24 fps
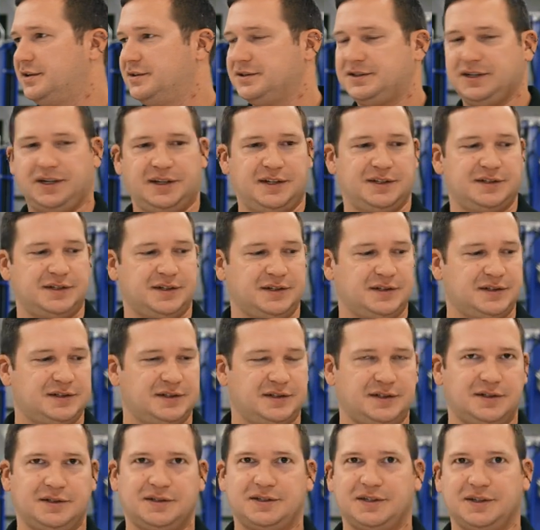hose, not this hose.
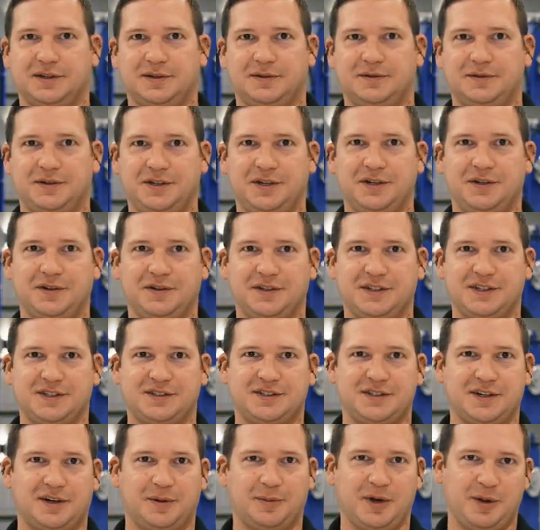So when you're doing the
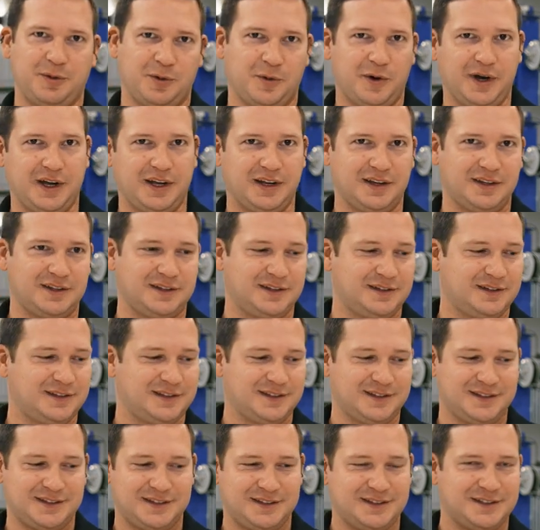install, maybe wait
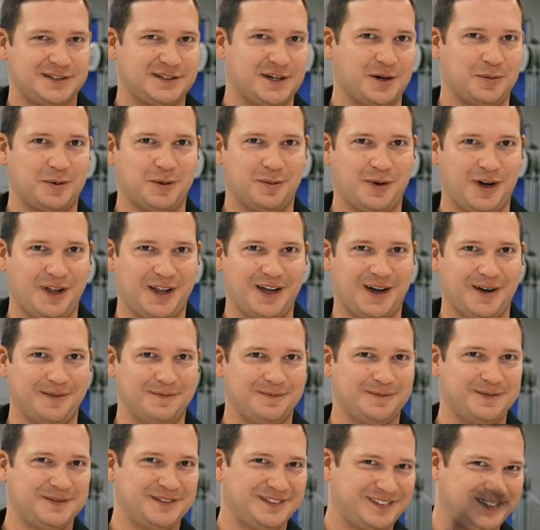to open them all
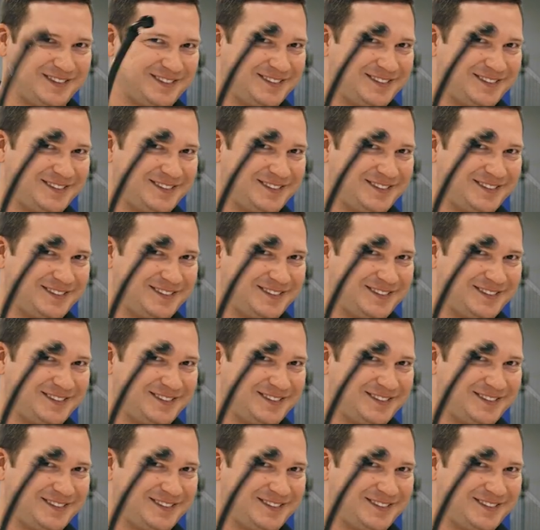up